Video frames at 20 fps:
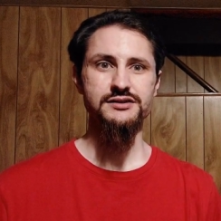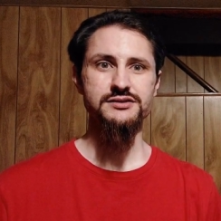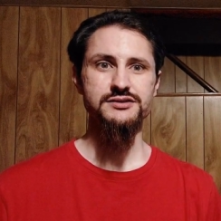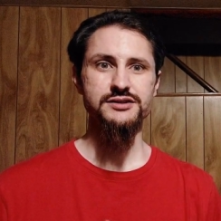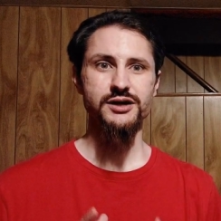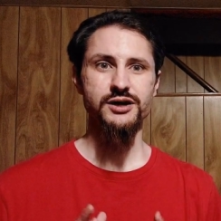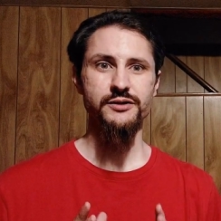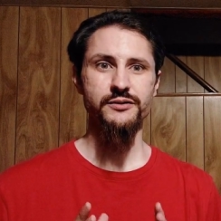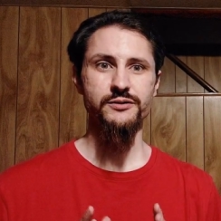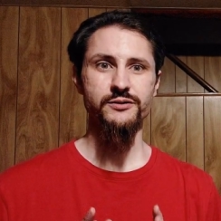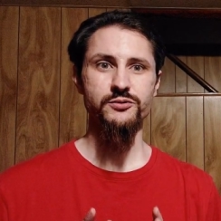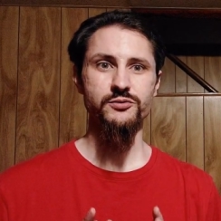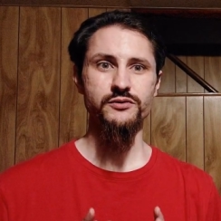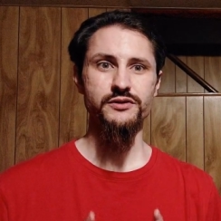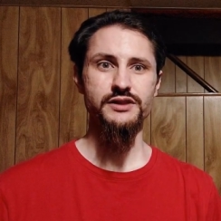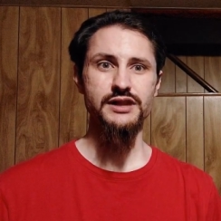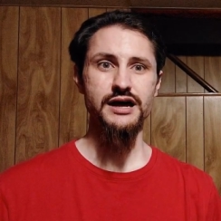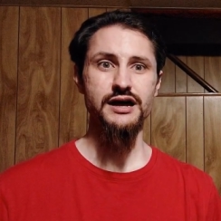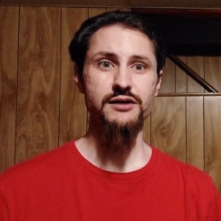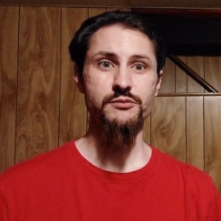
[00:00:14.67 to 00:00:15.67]

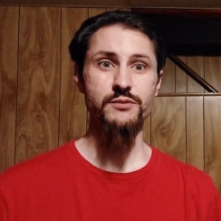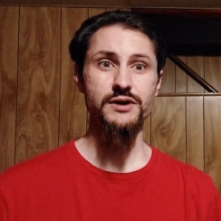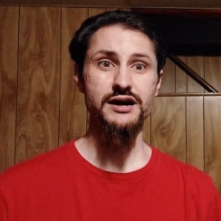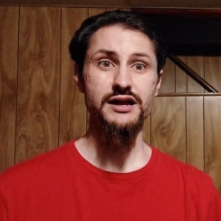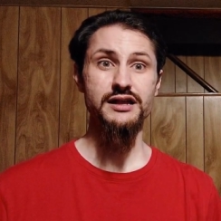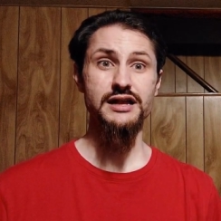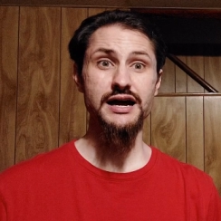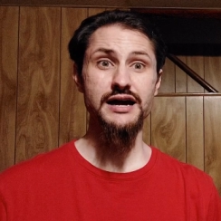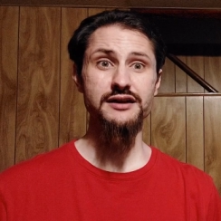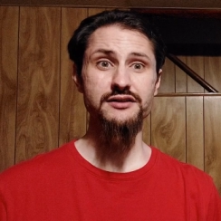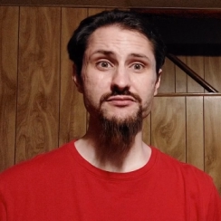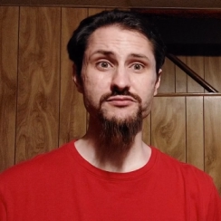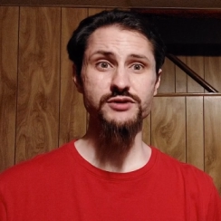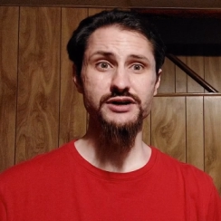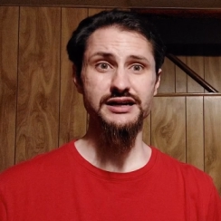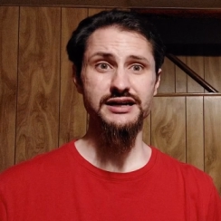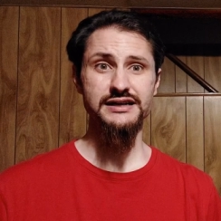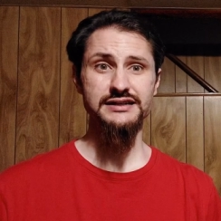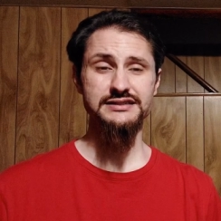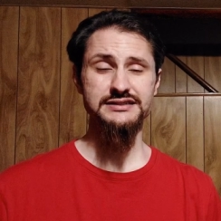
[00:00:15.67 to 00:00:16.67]
So a lot of
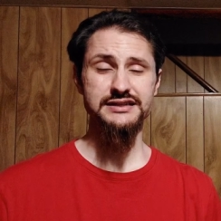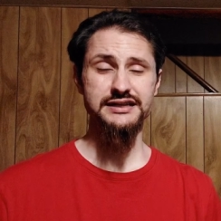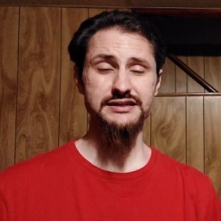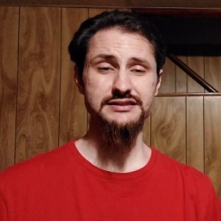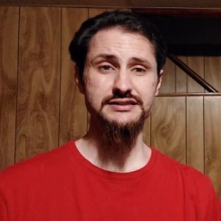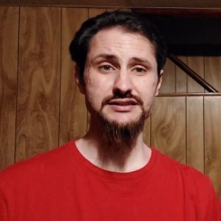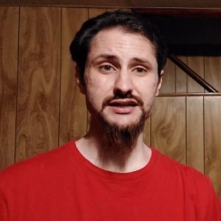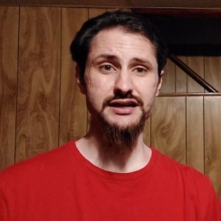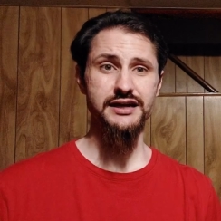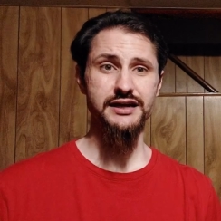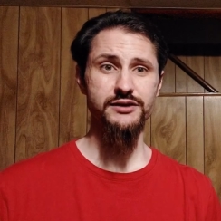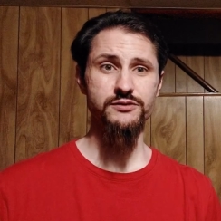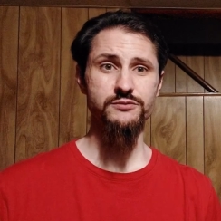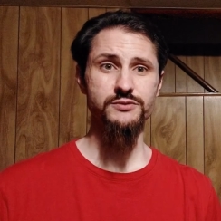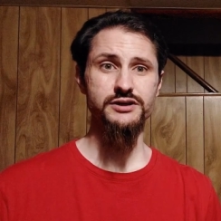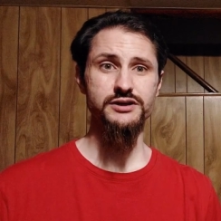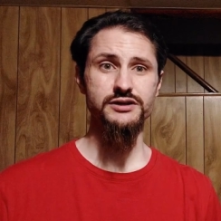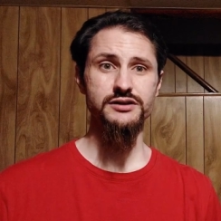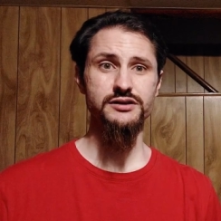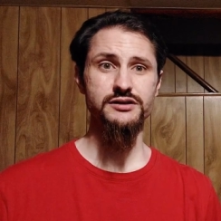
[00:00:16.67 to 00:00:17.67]
what I say today
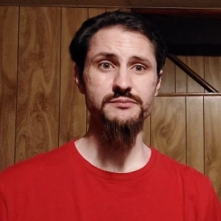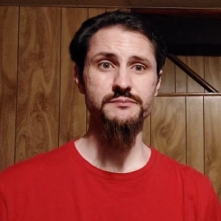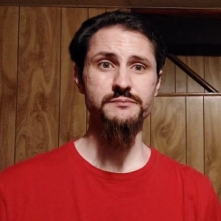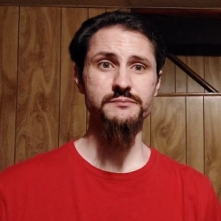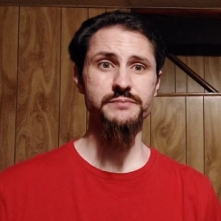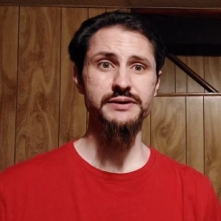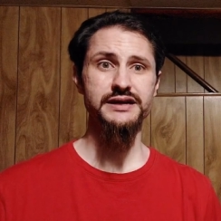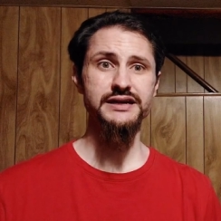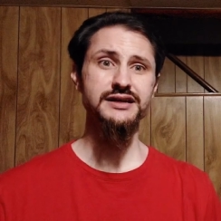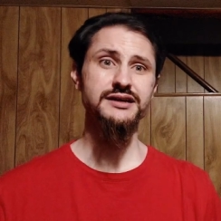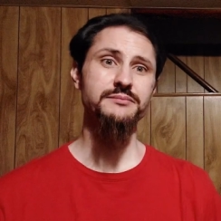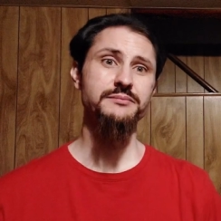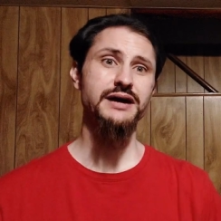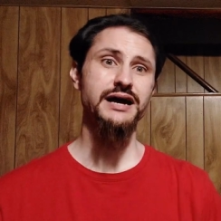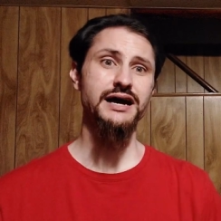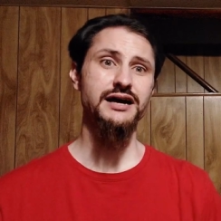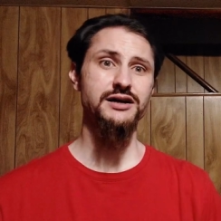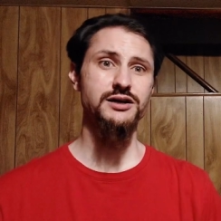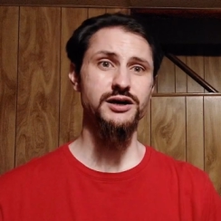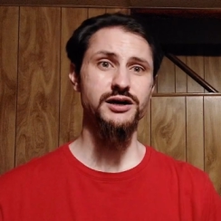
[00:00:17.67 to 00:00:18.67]
will
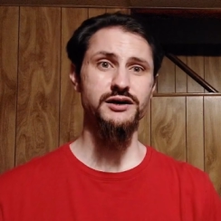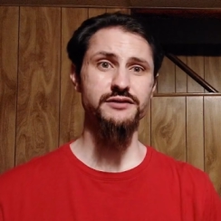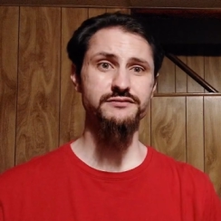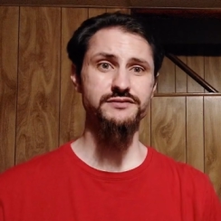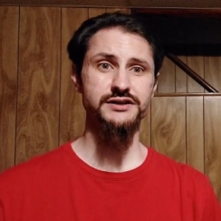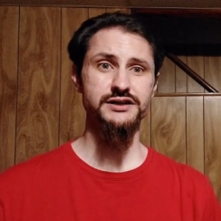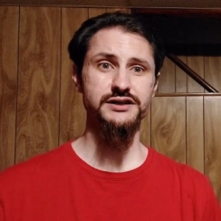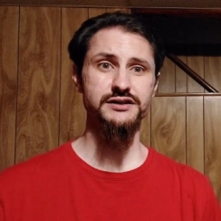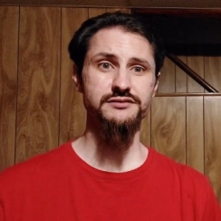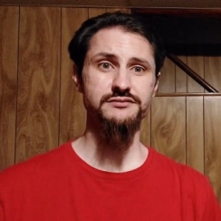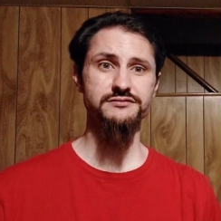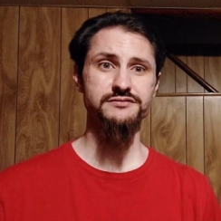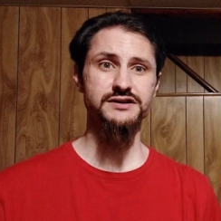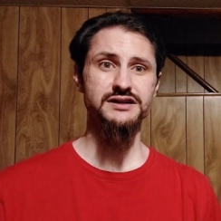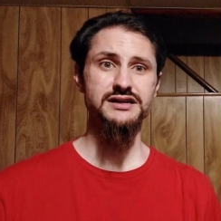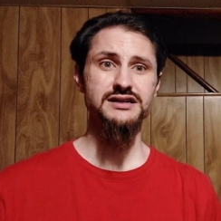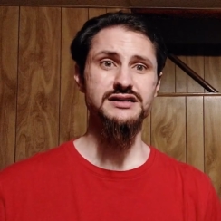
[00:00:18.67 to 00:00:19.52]
piggyback off of